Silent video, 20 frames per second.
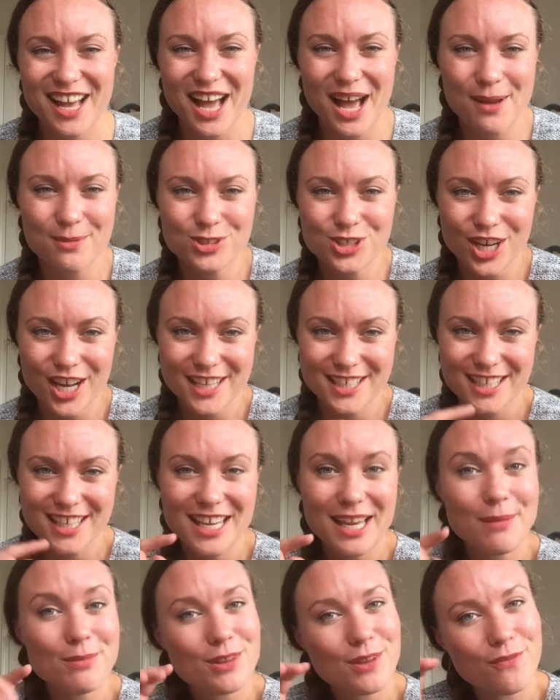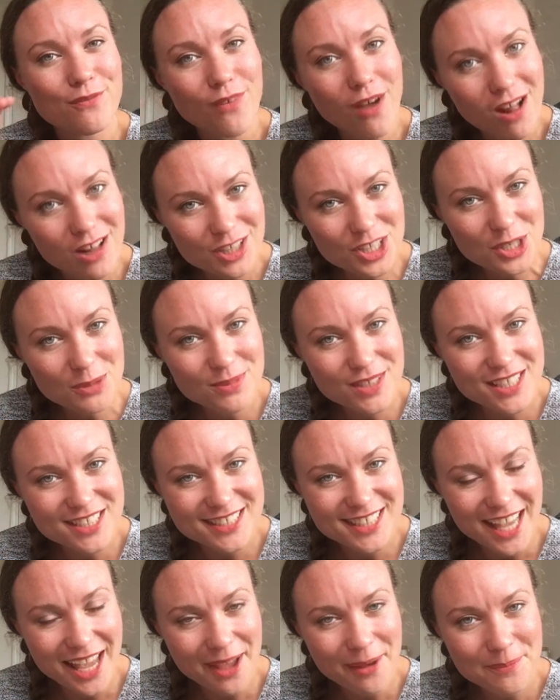I'm trying to keep the volume the
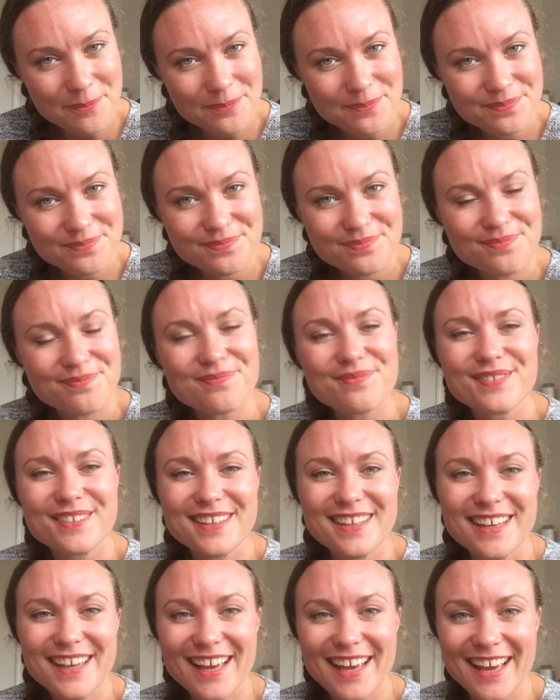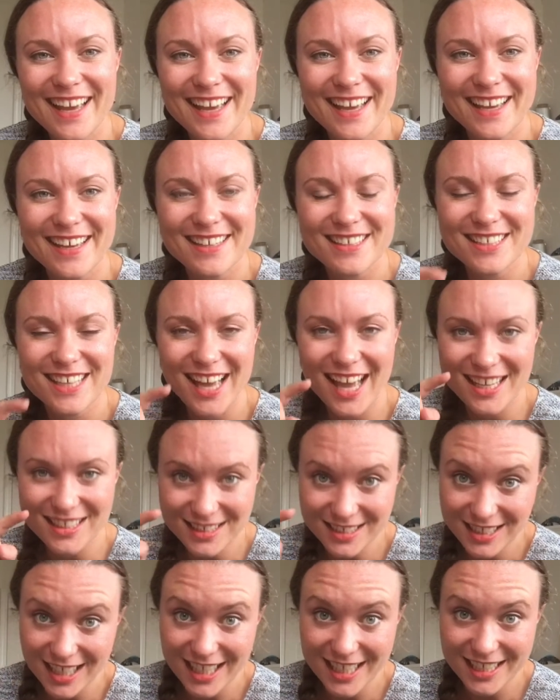same and as
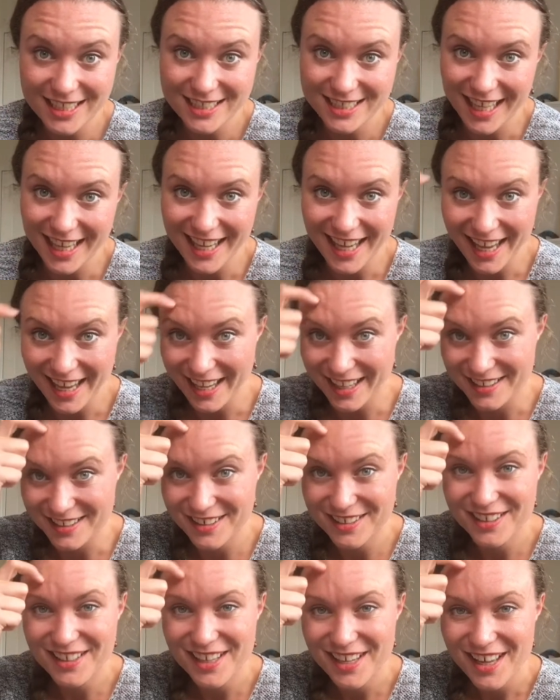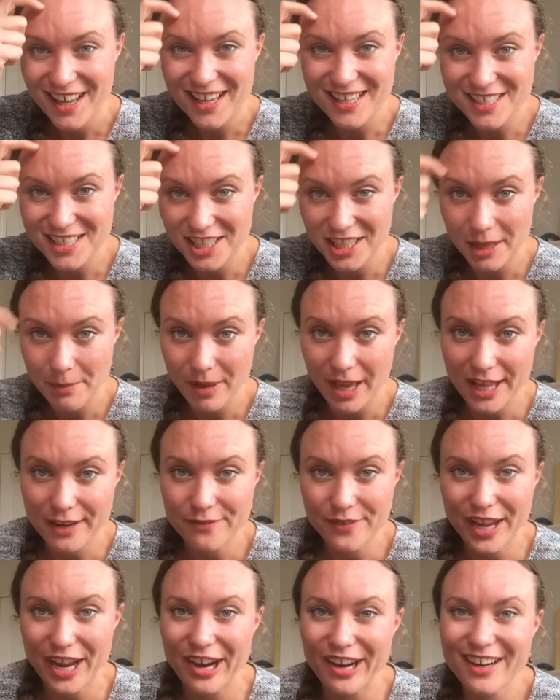steady as I can until I'm out
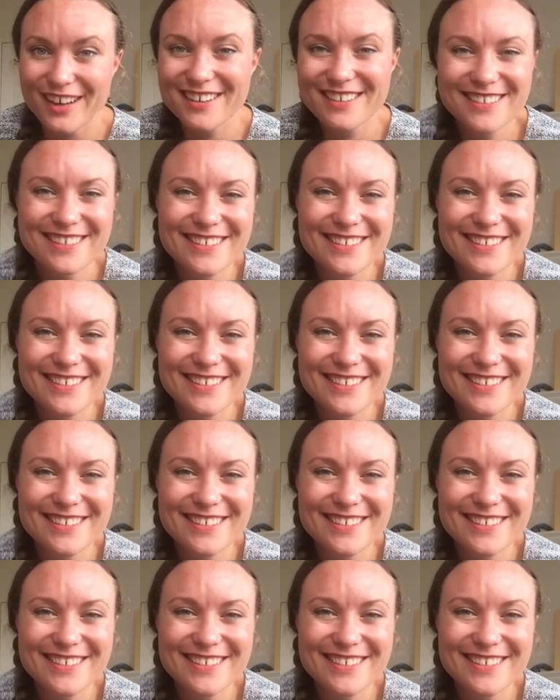of air.